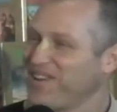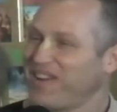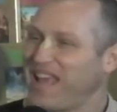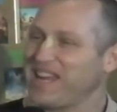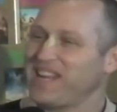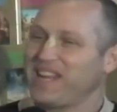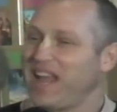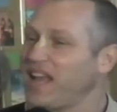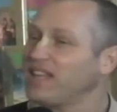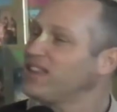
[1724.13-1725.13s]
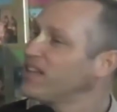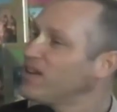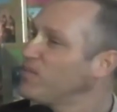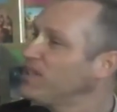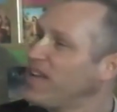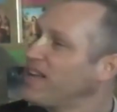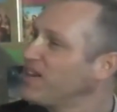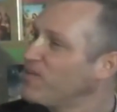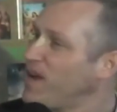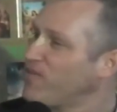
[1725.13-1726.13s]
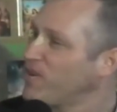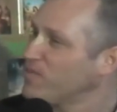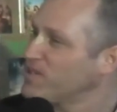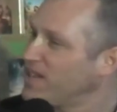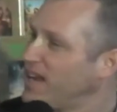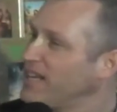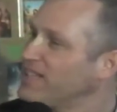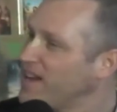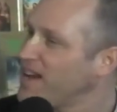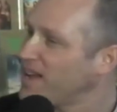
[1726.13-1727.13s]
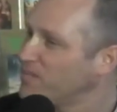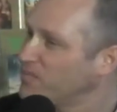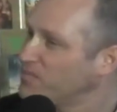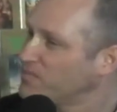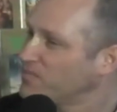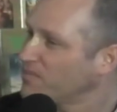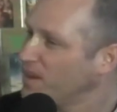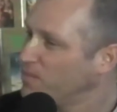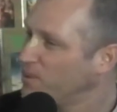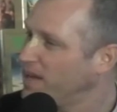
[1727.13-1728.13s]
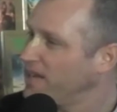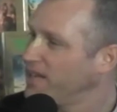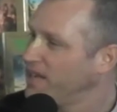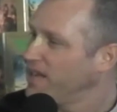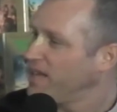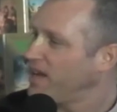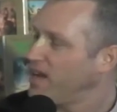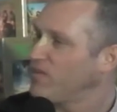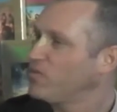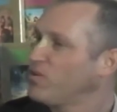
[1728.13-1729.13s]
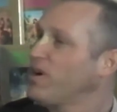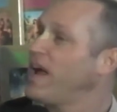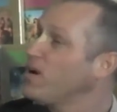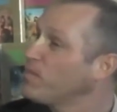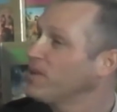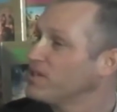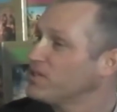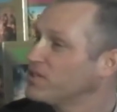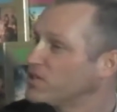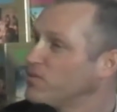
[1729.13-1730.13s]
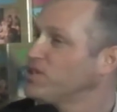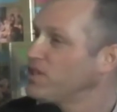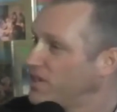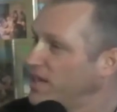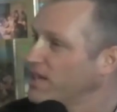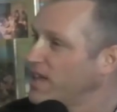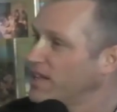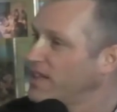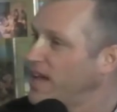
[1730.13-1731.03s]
anything can be taken away from us at any time. But we're helpless, so we should think like